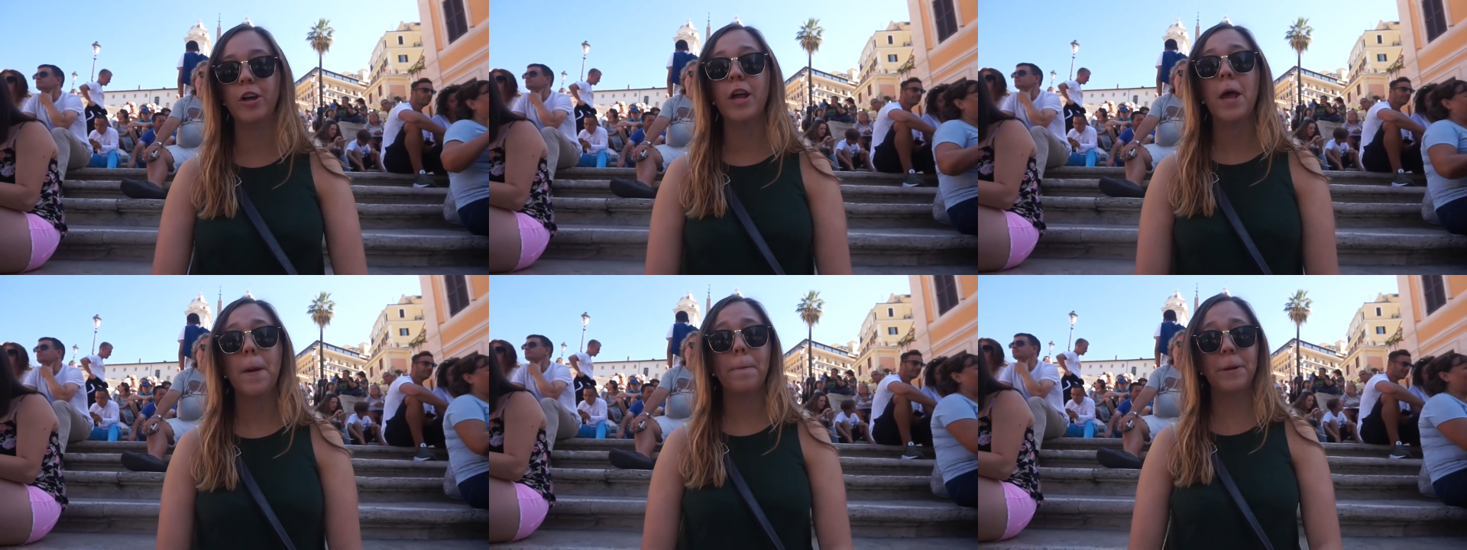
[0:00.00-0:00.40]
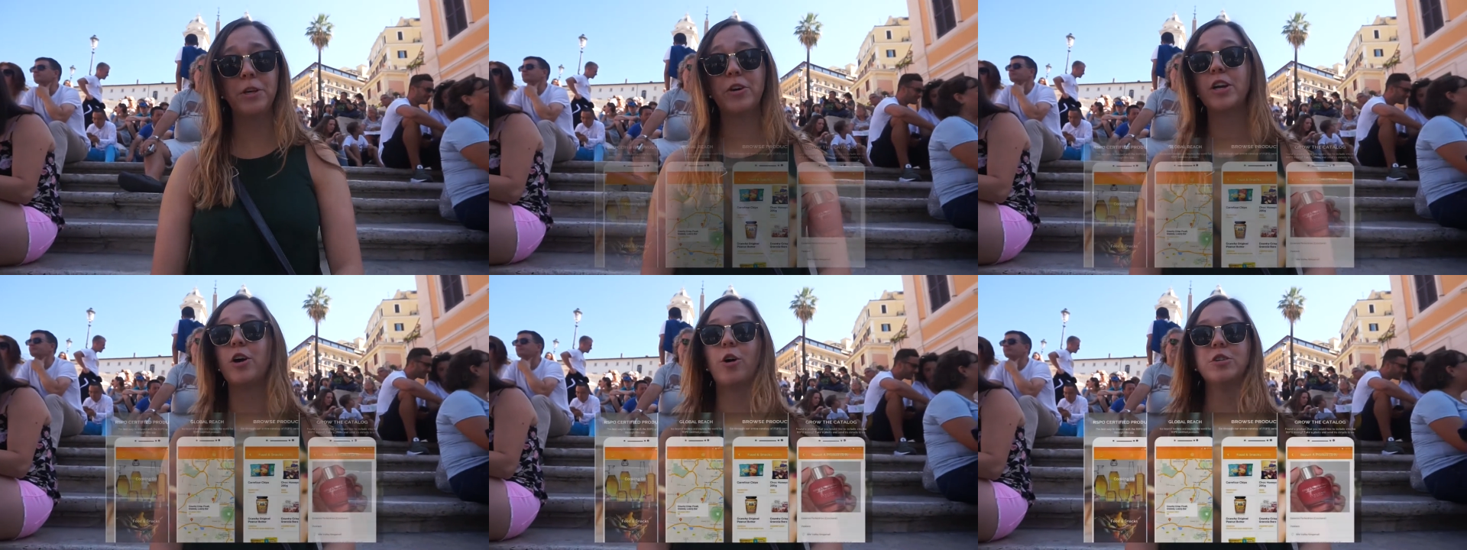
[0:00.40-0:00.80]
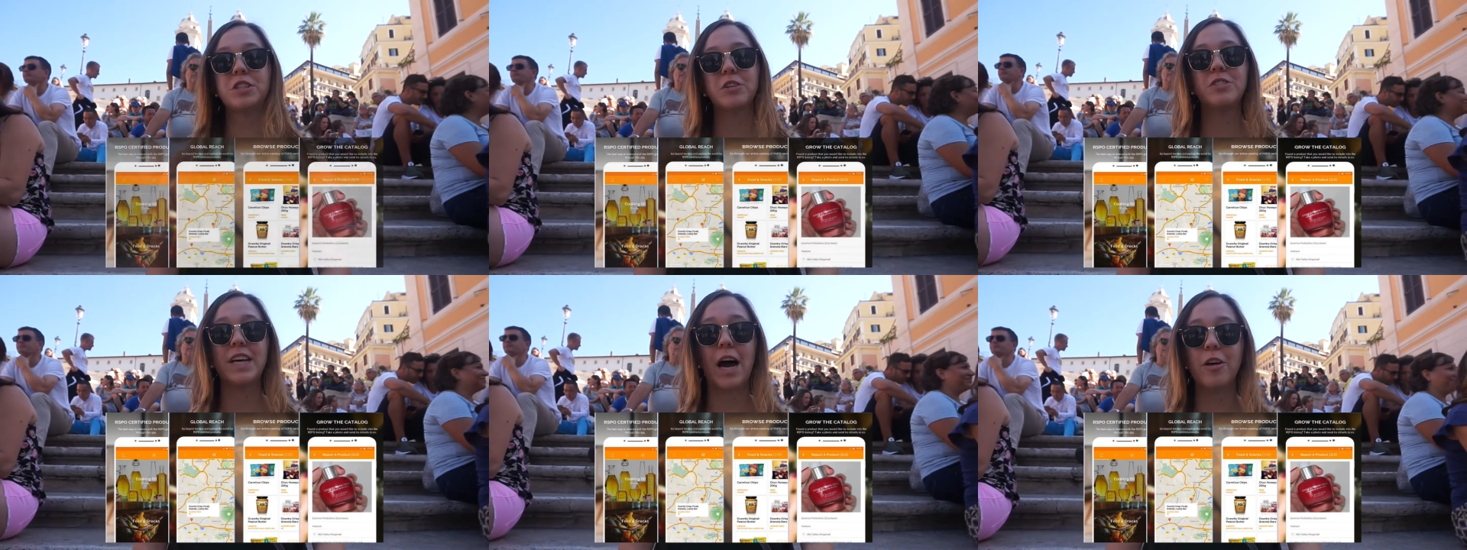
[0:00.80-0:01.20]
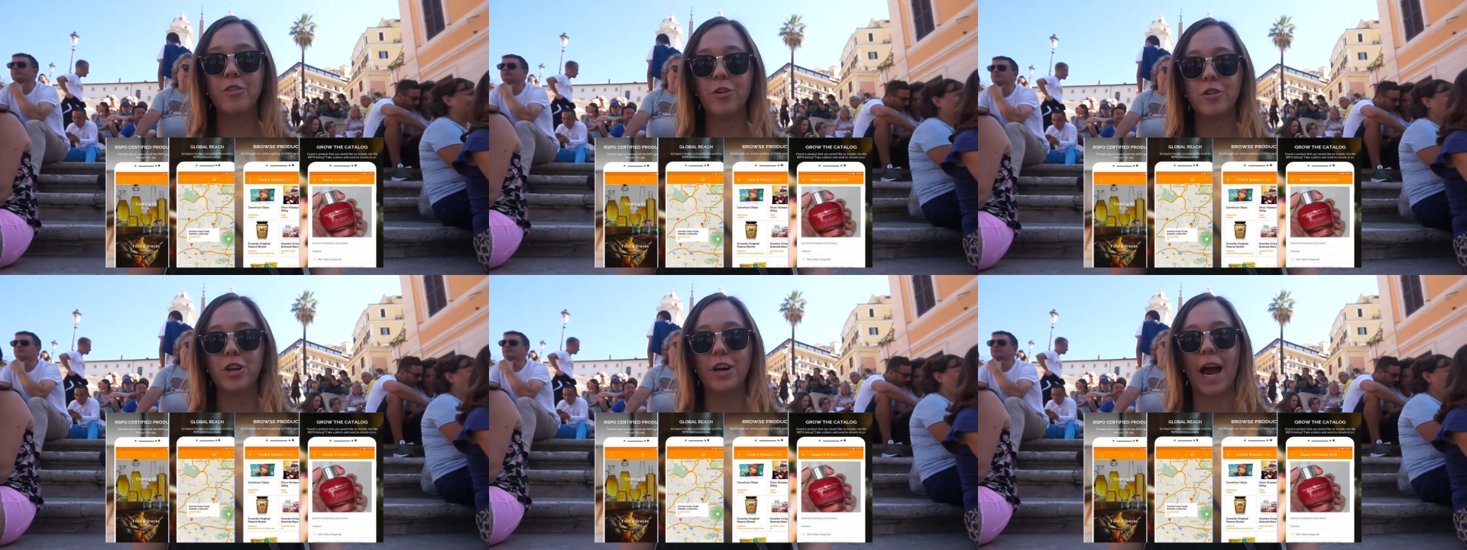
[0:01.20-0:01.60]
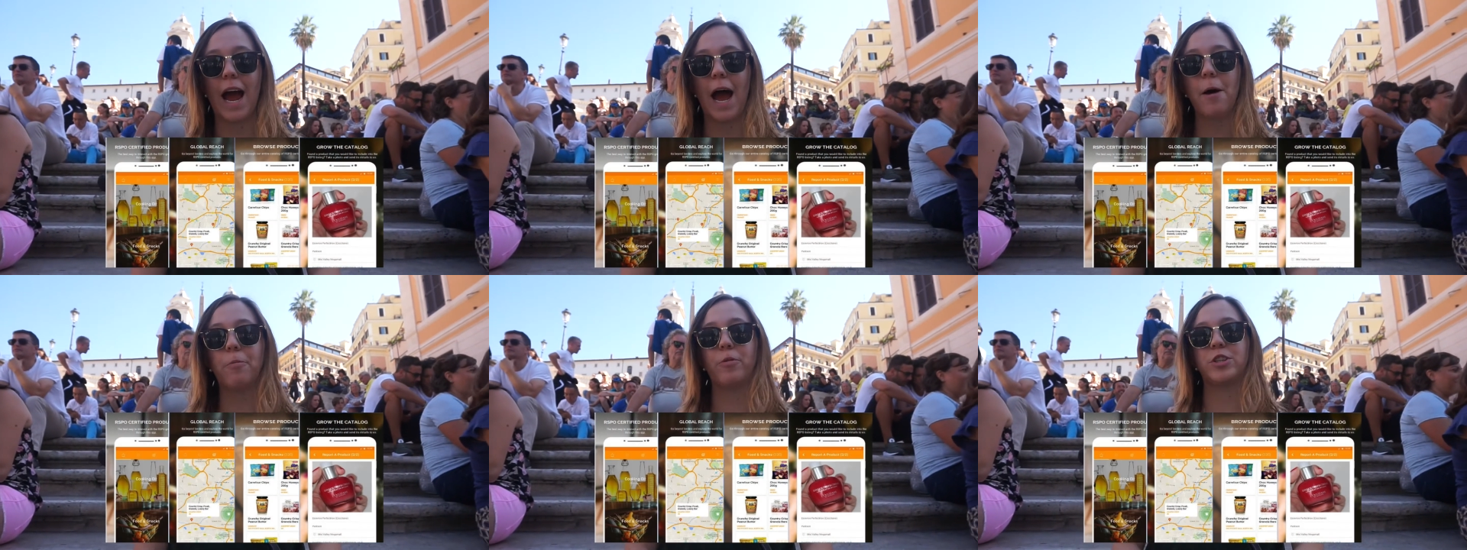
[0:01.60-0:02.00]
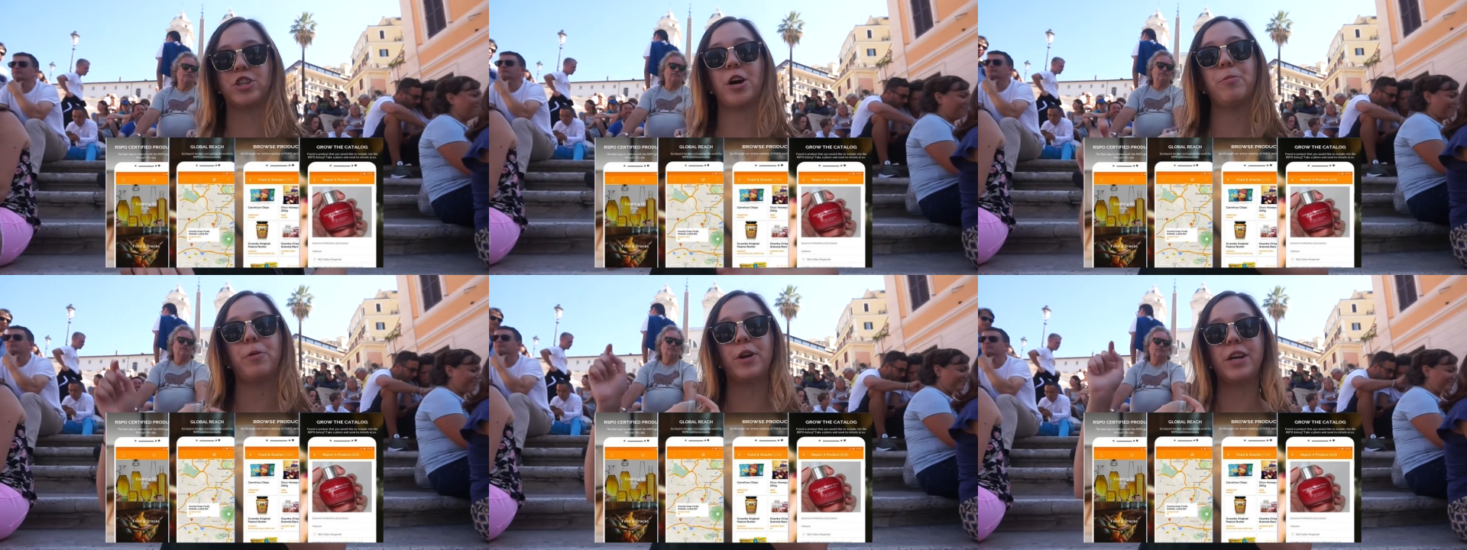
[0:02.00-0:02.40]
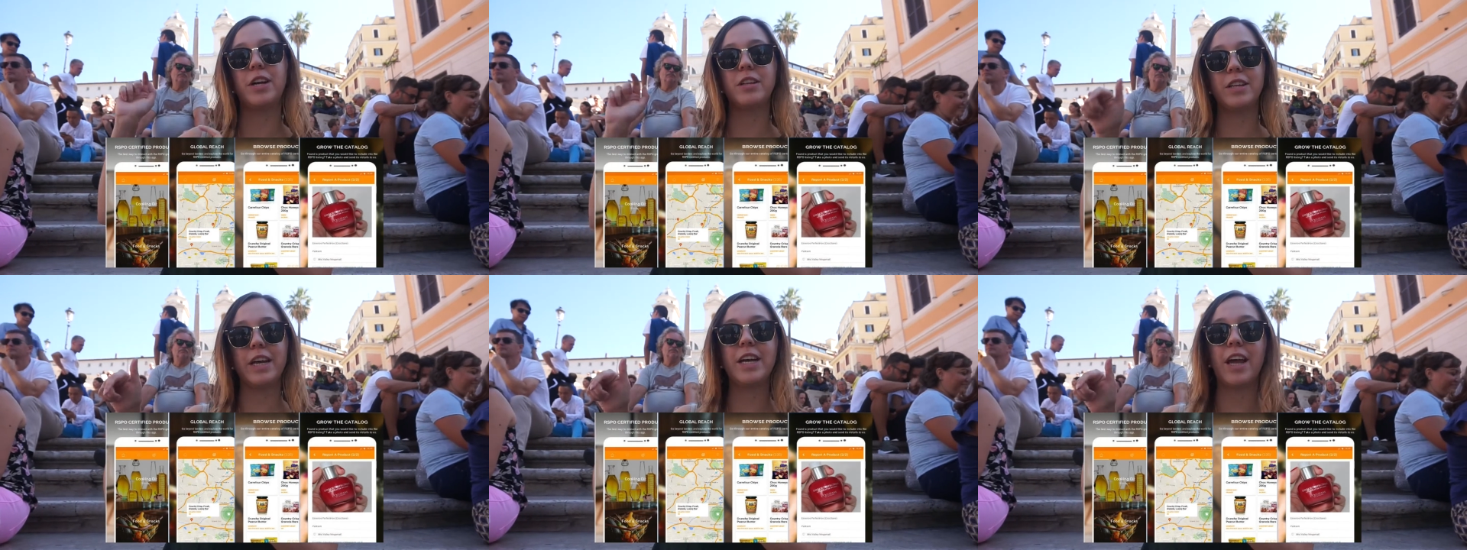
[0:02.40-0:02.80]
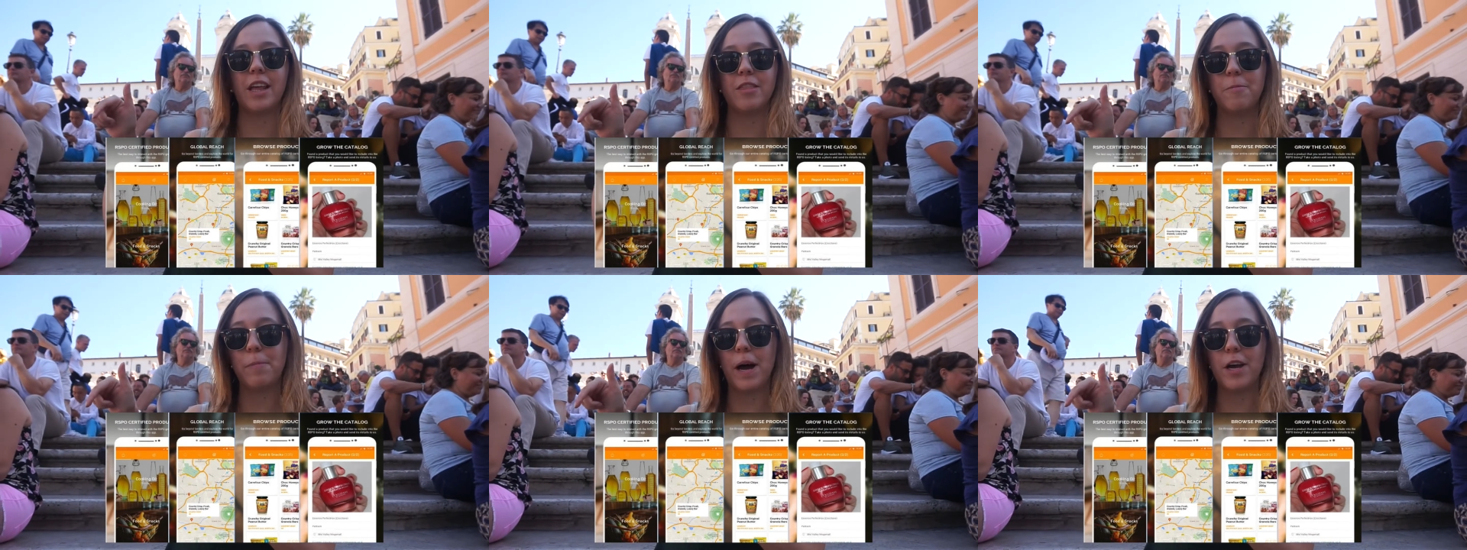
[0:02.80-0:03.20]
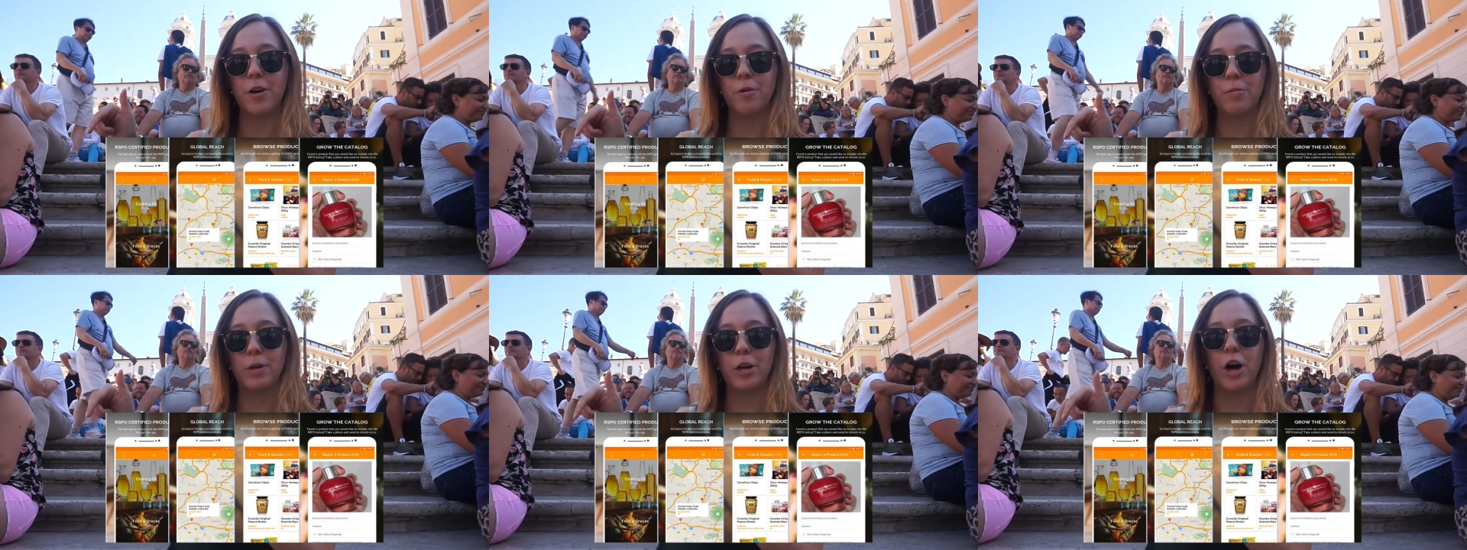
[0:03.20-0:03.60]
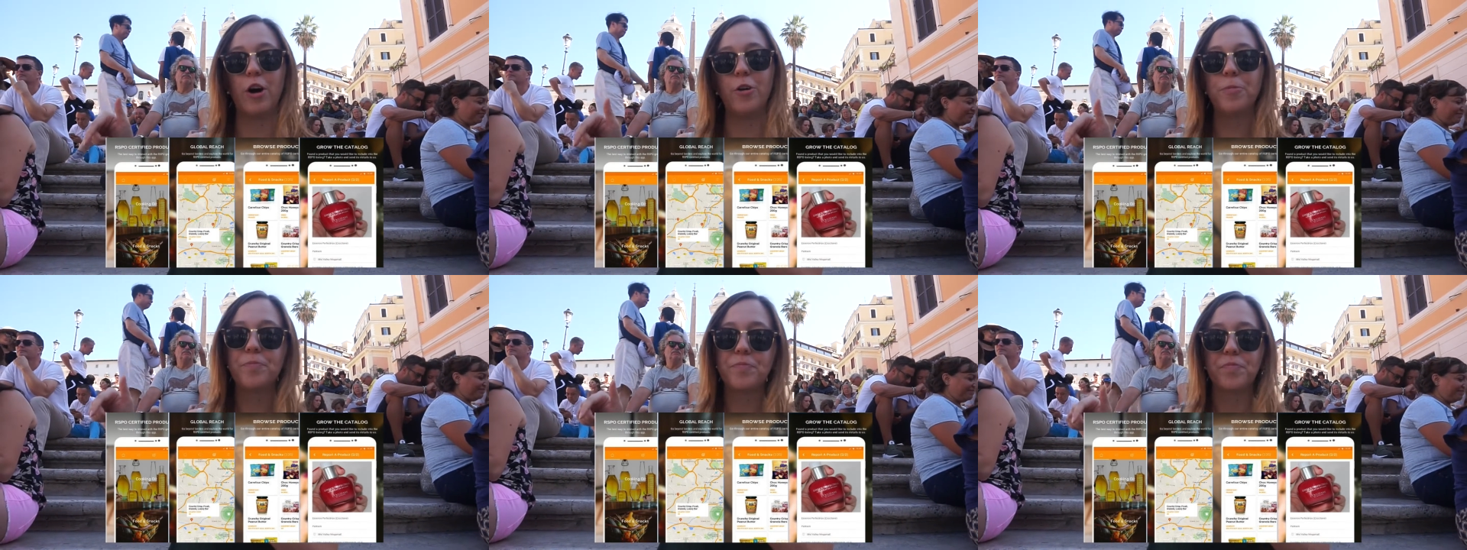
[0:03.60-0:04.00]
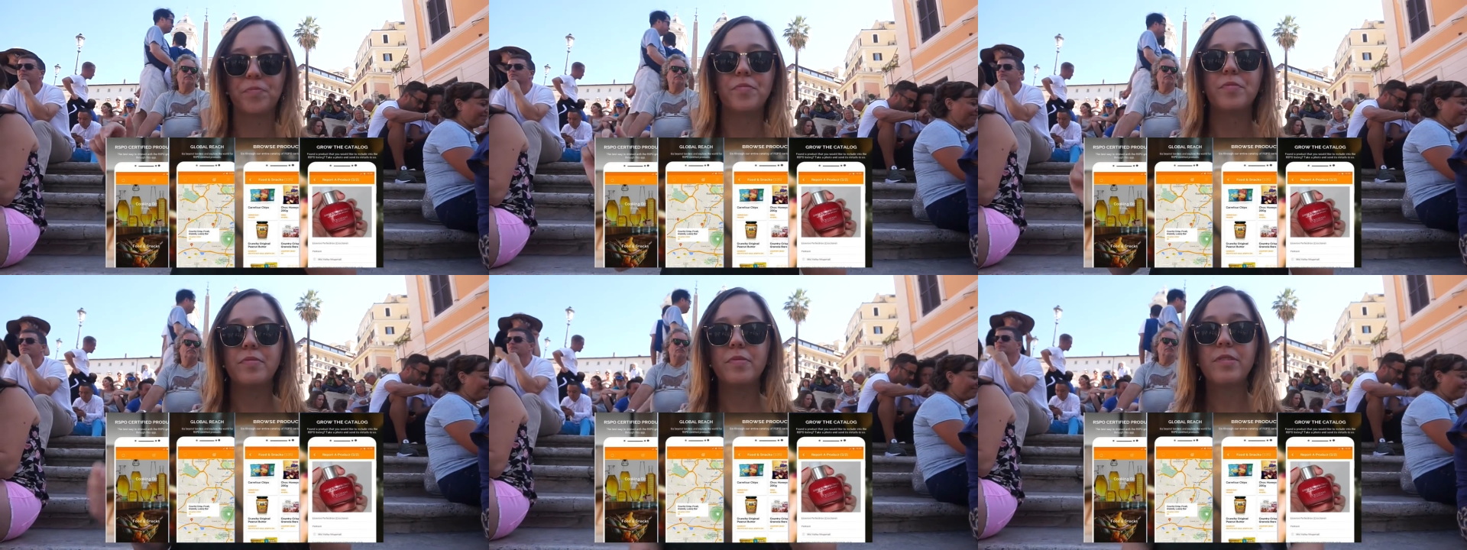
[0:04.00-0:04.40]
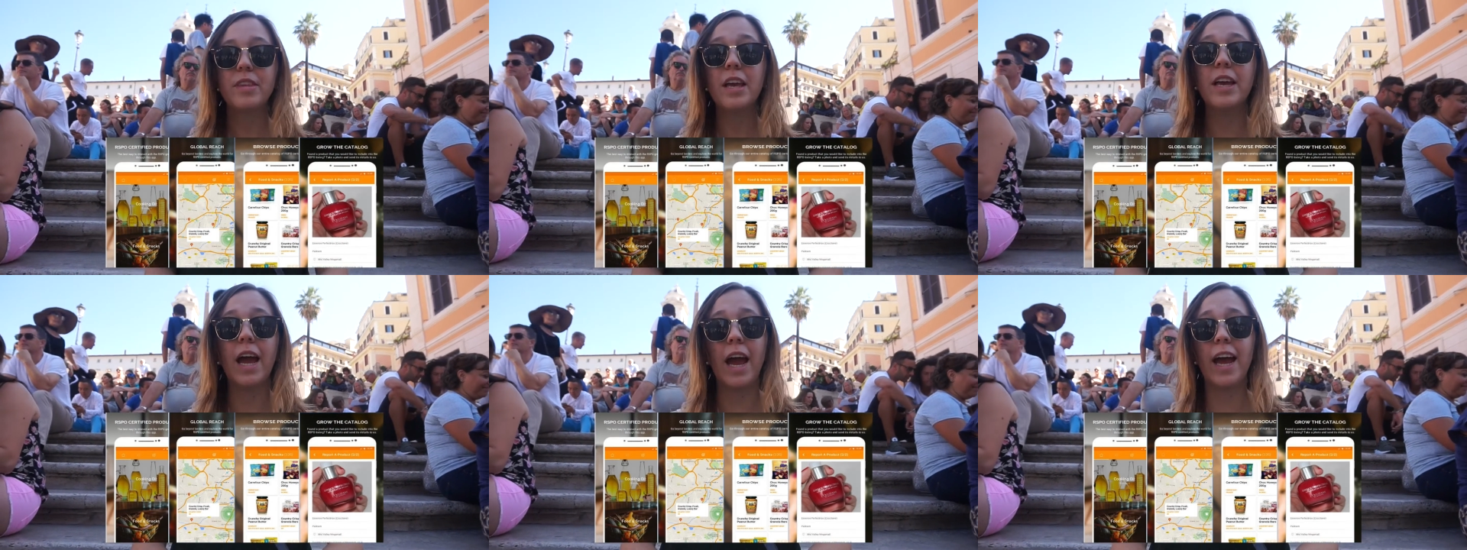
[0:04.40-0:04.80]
But you can also download their app, which I'll put in a link in the bio below.